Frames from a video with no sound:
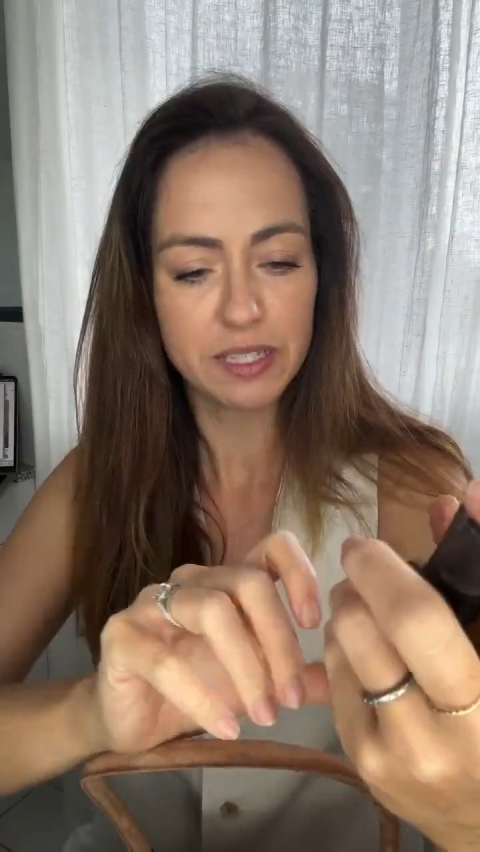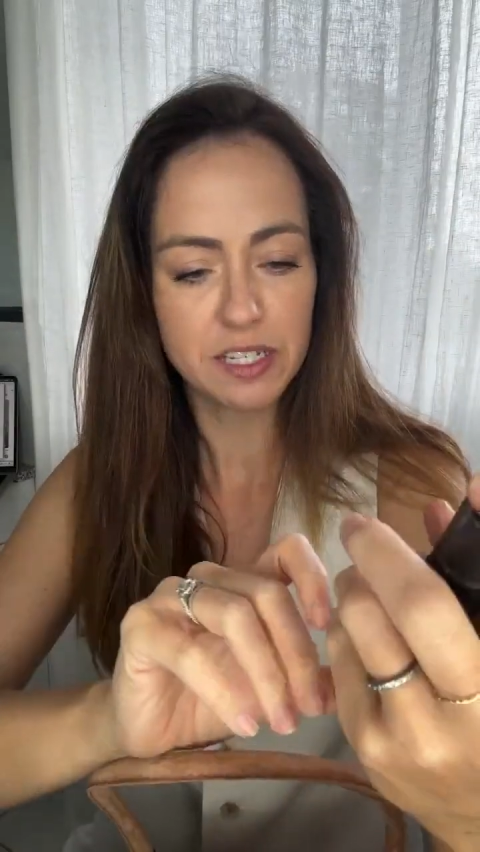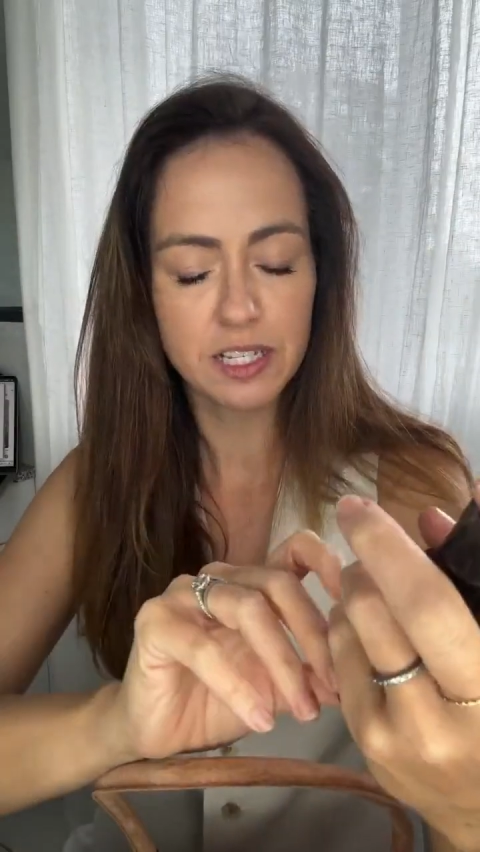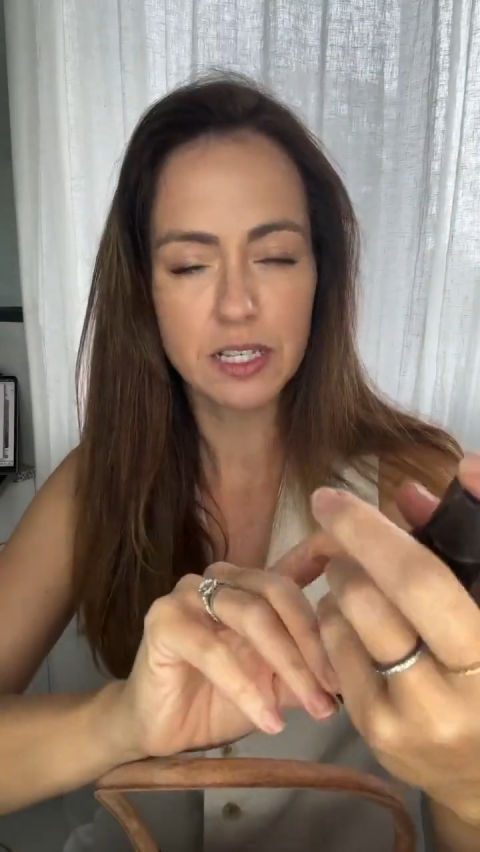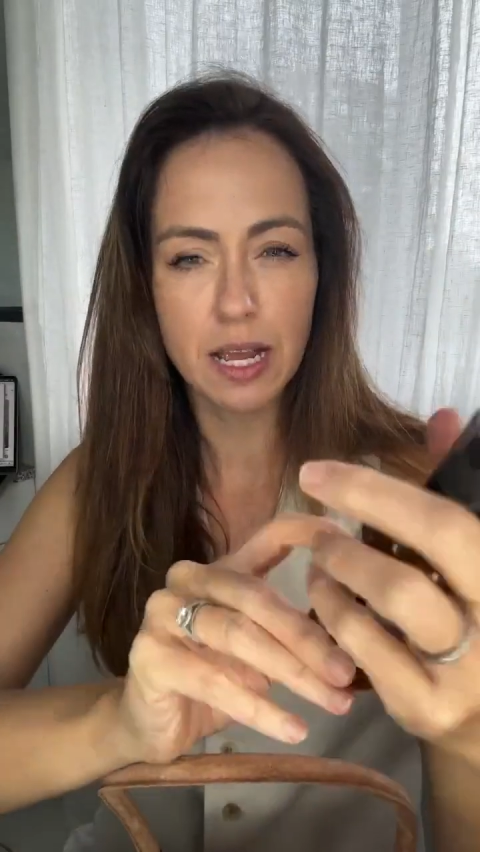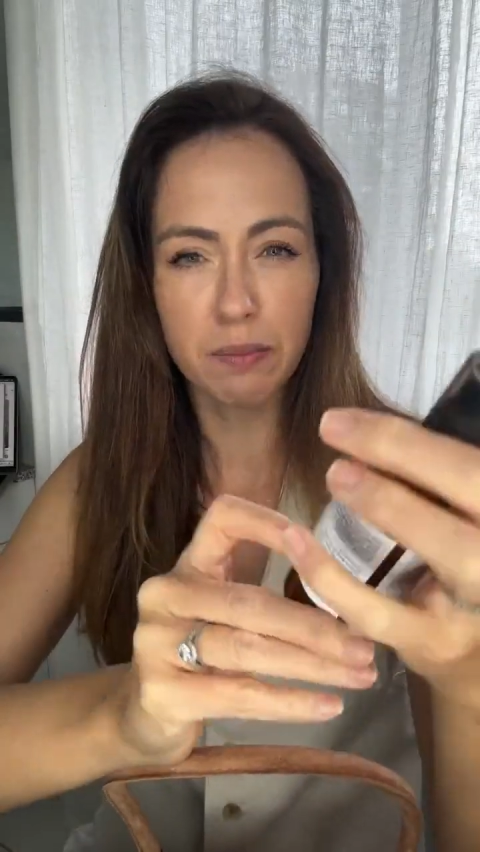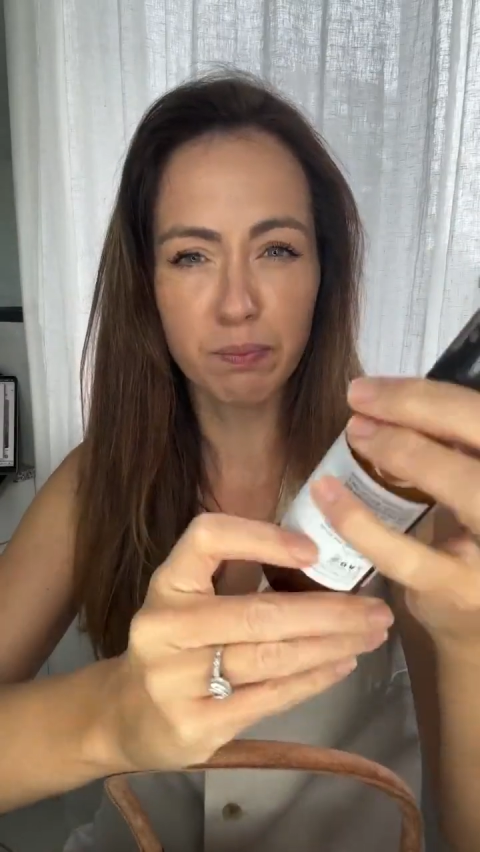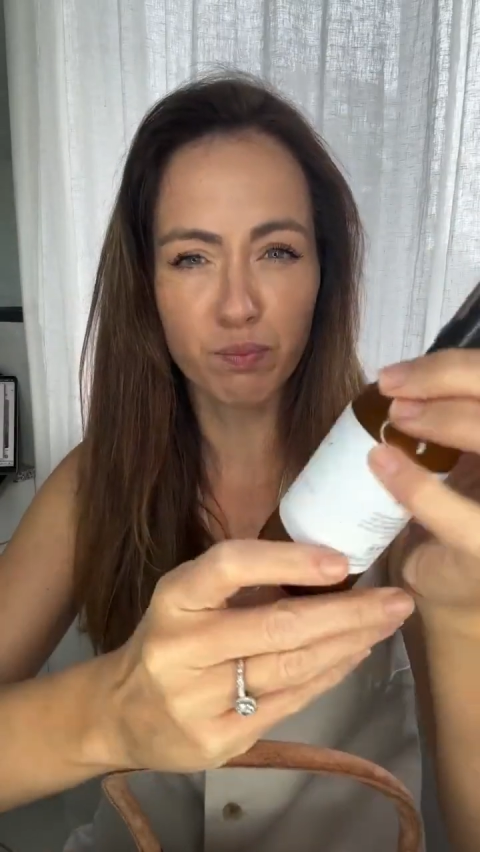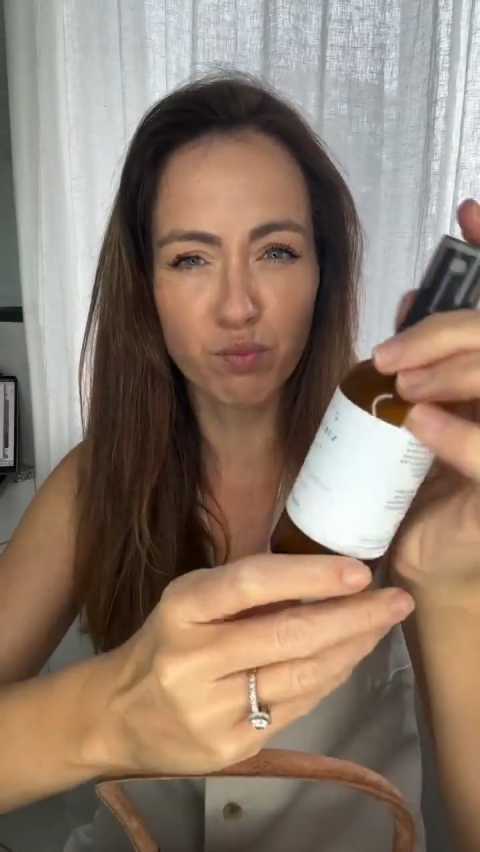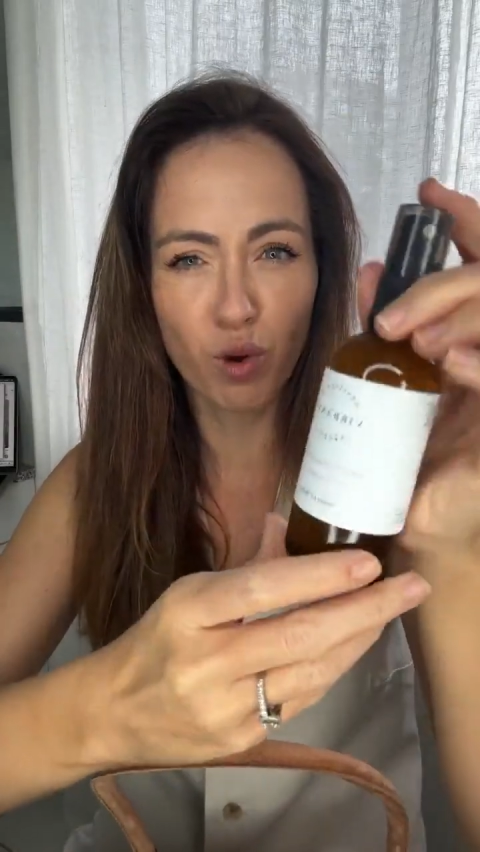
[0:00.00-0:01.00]
It's just like
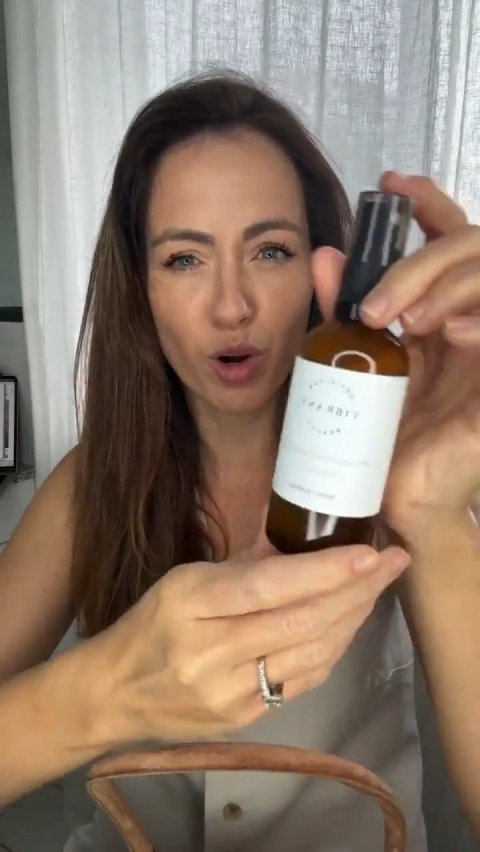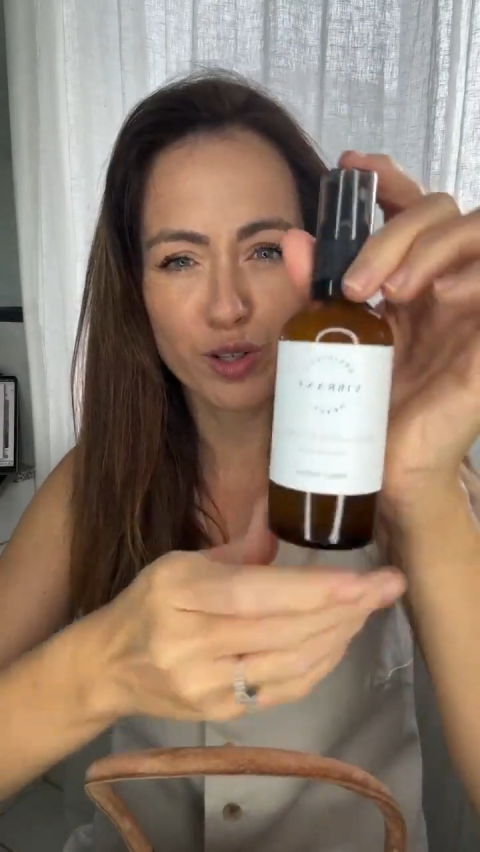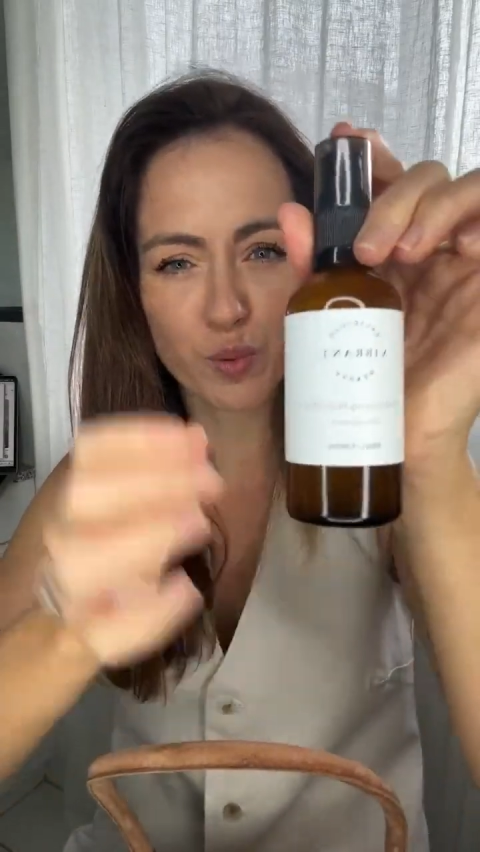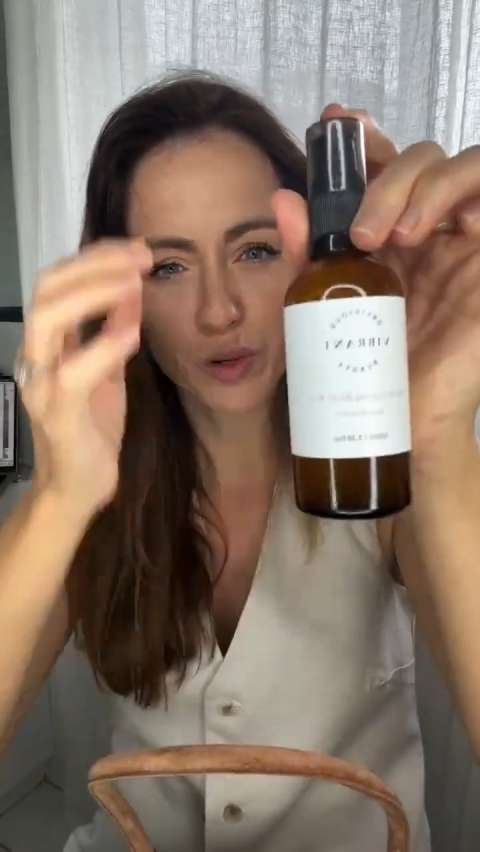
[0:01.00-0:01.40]
rose